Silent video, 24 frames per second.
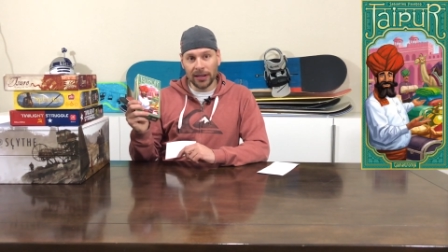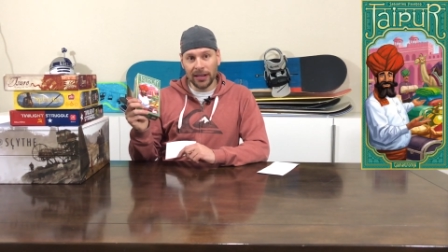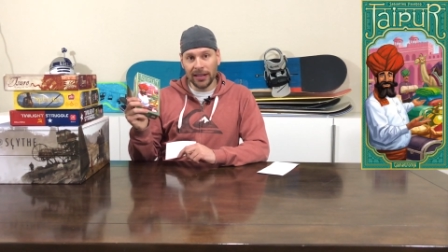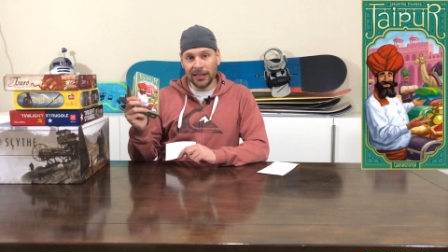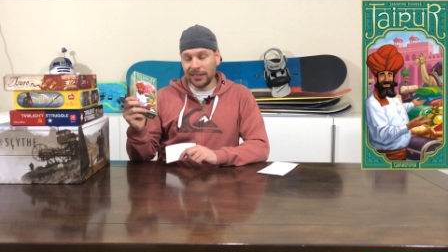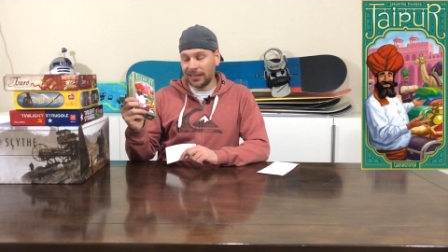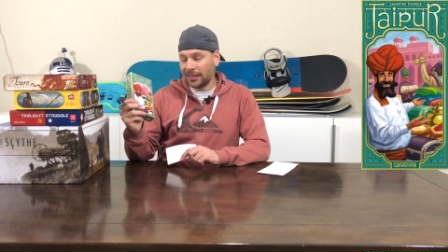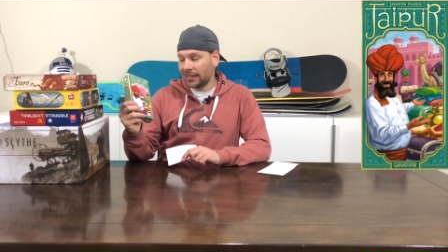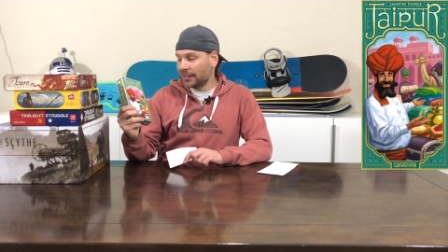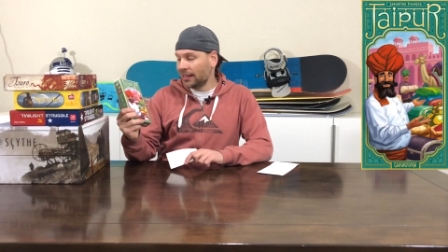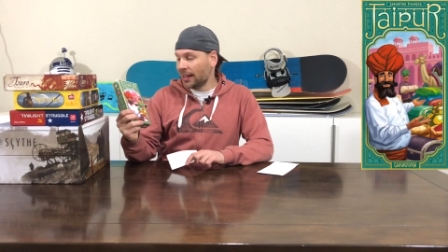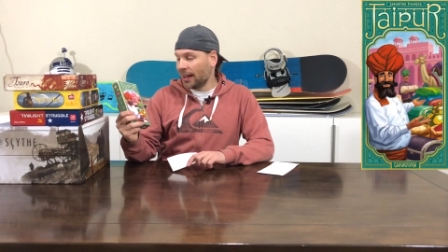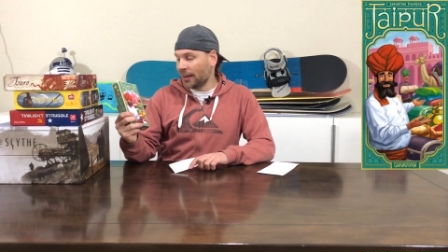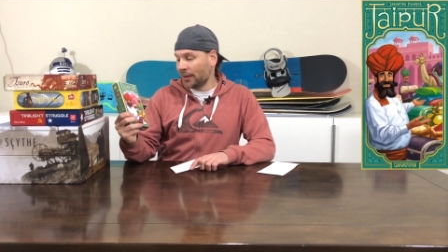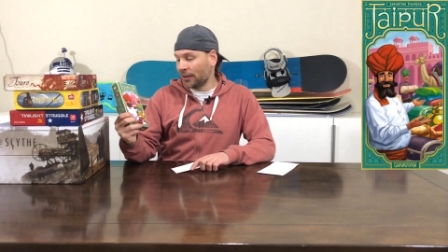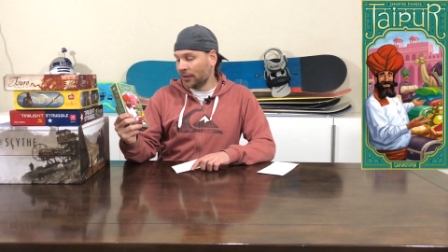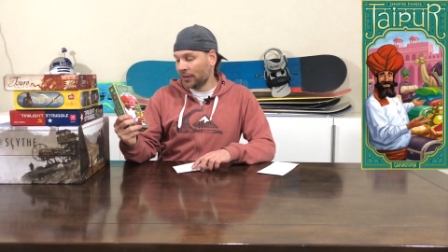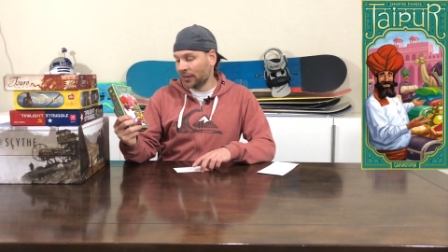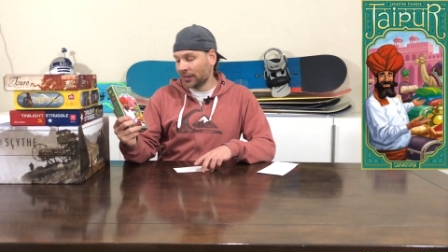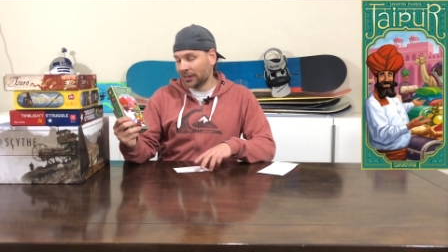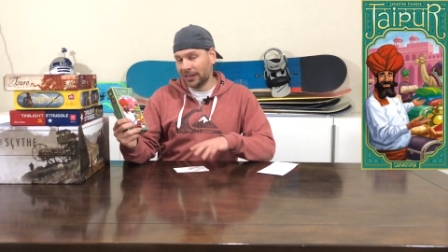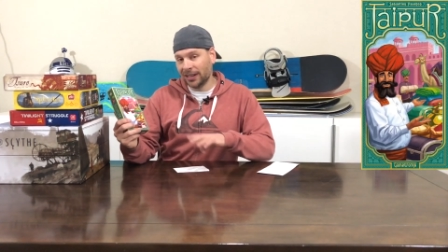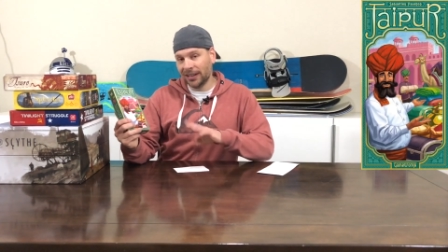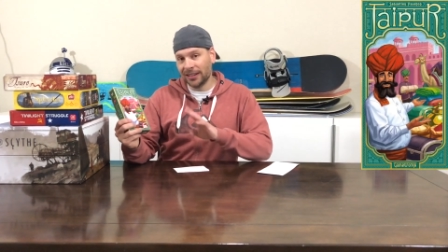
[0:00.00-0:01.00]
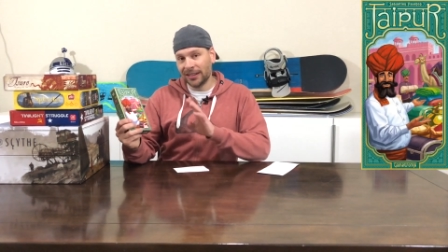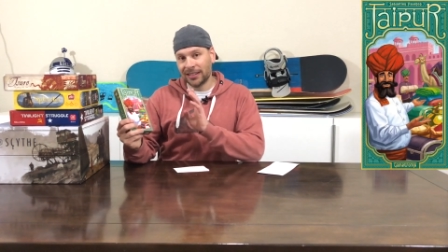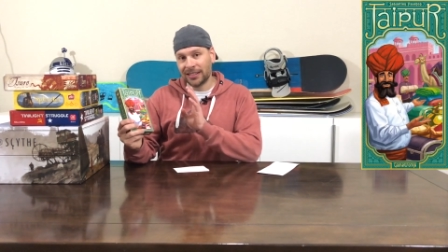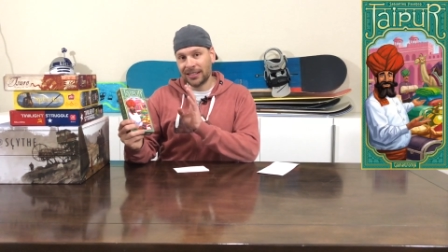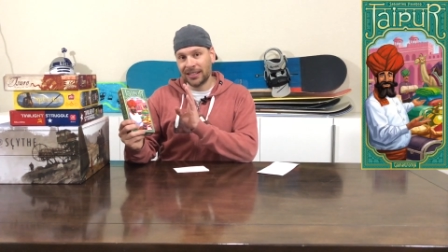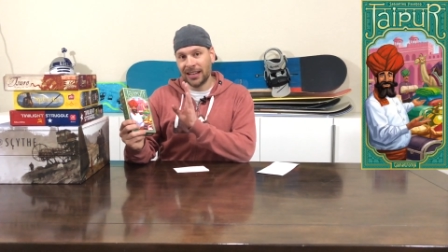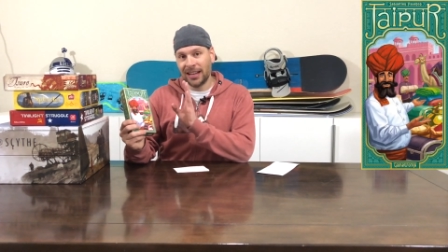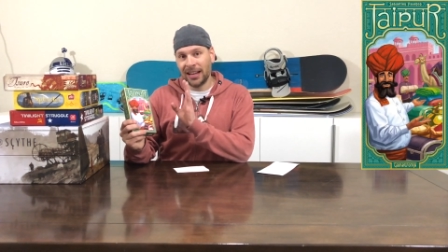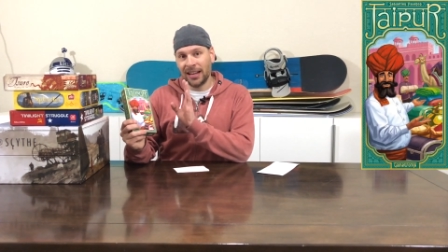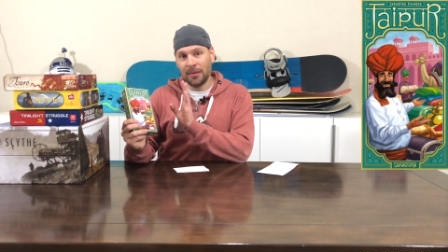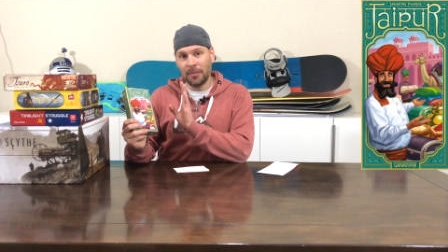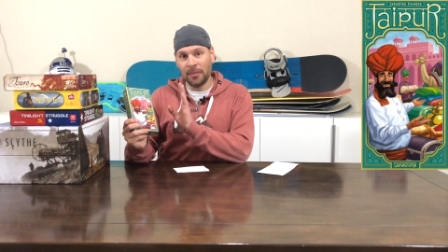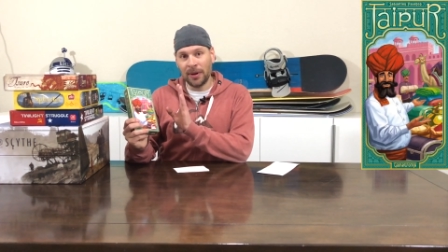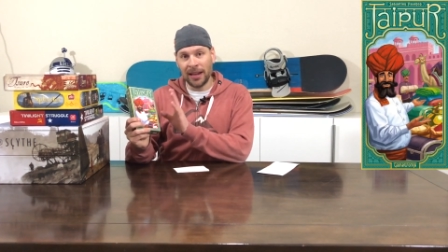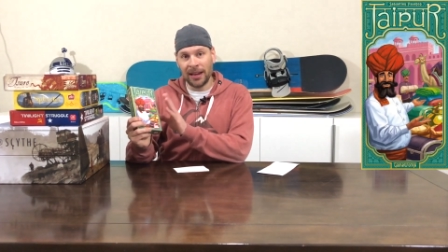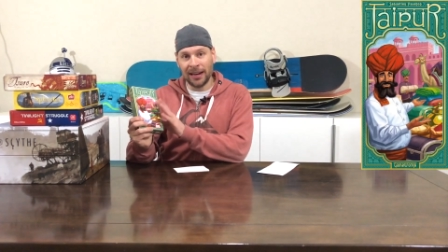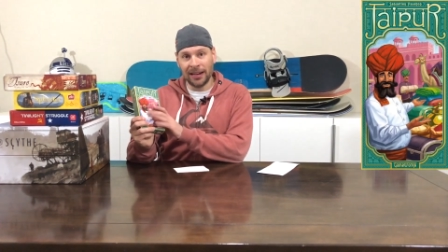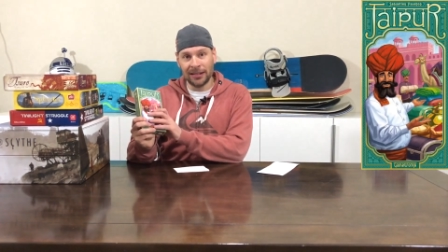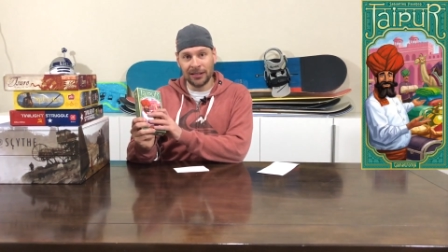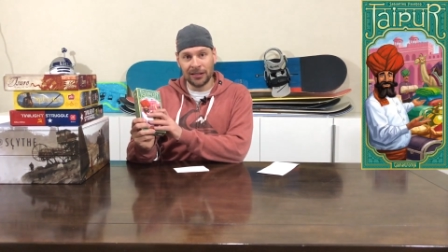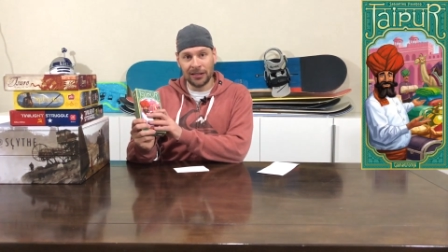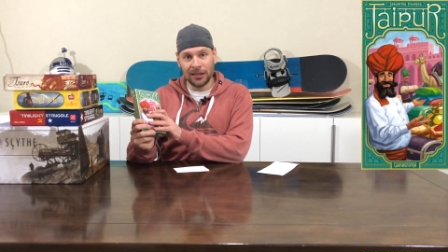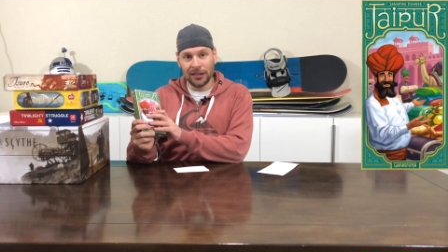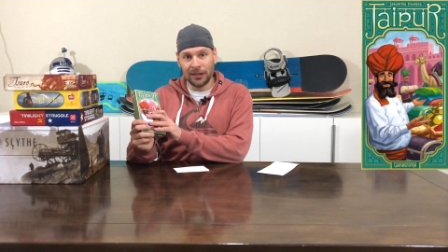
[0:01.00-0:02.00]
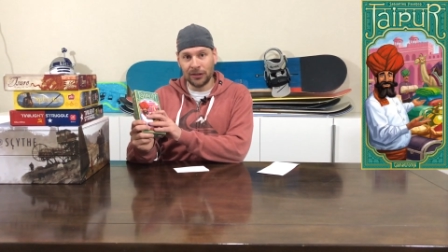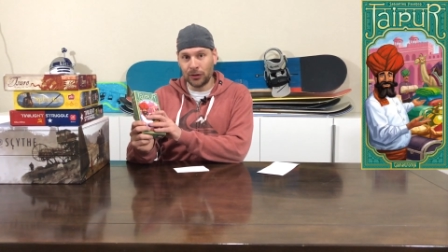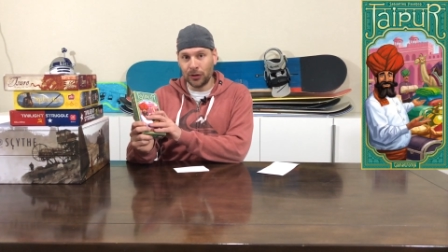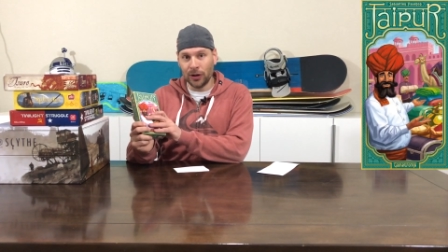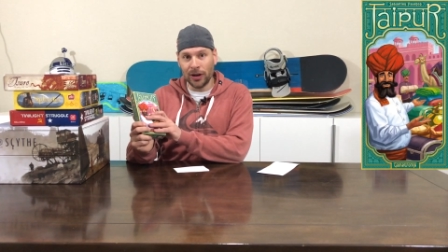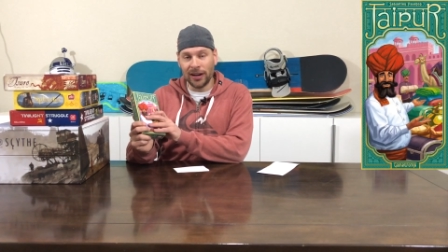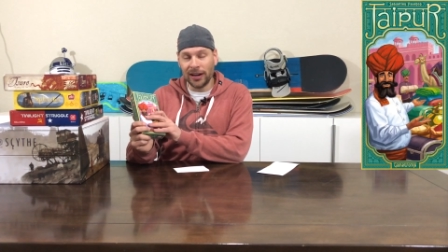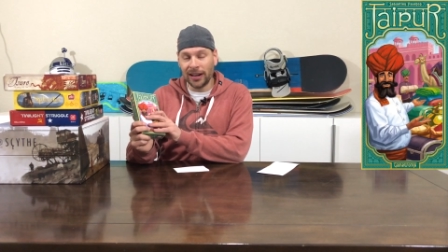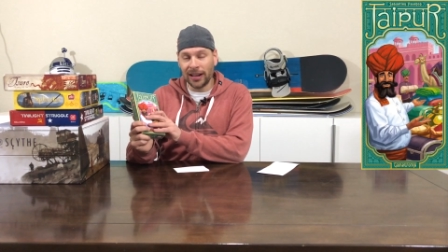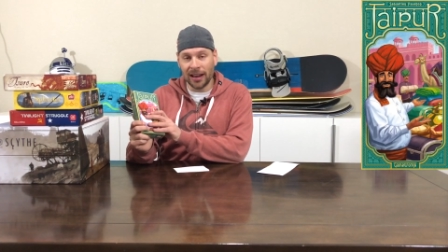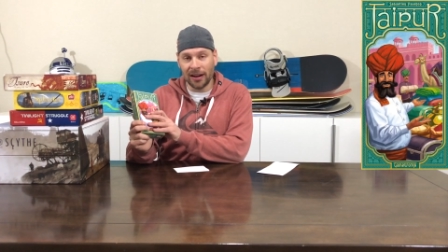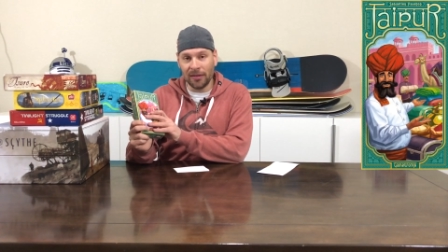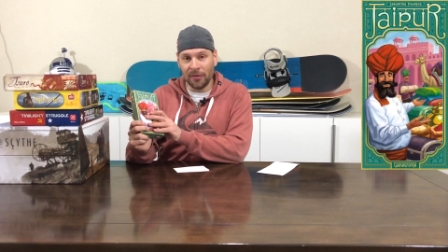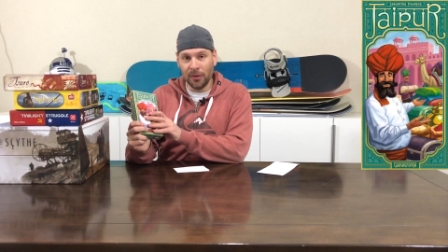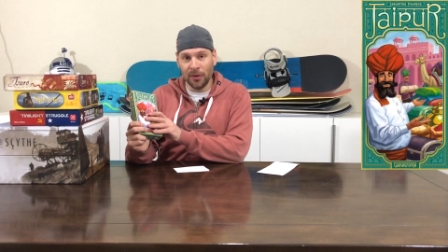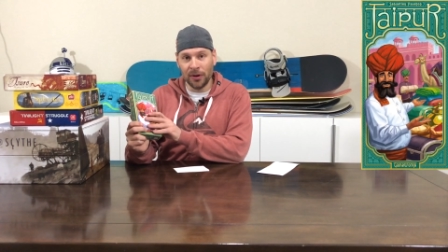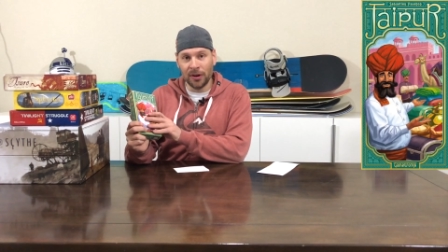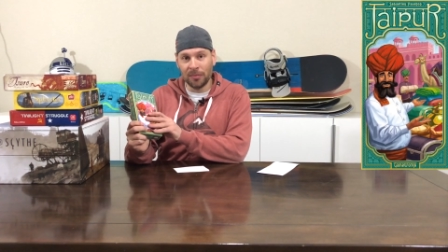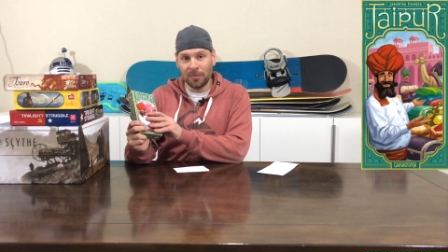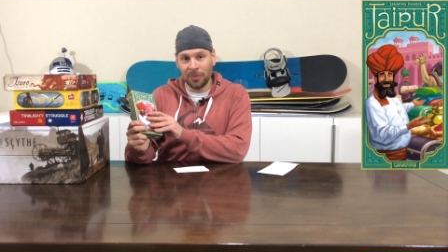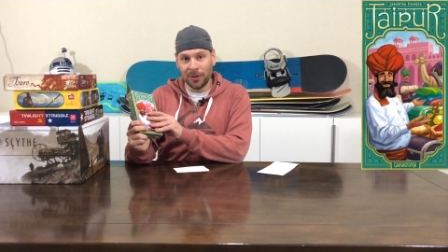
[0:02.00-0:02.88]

Kinsey's gotten hooked on this game and is trying to get everyone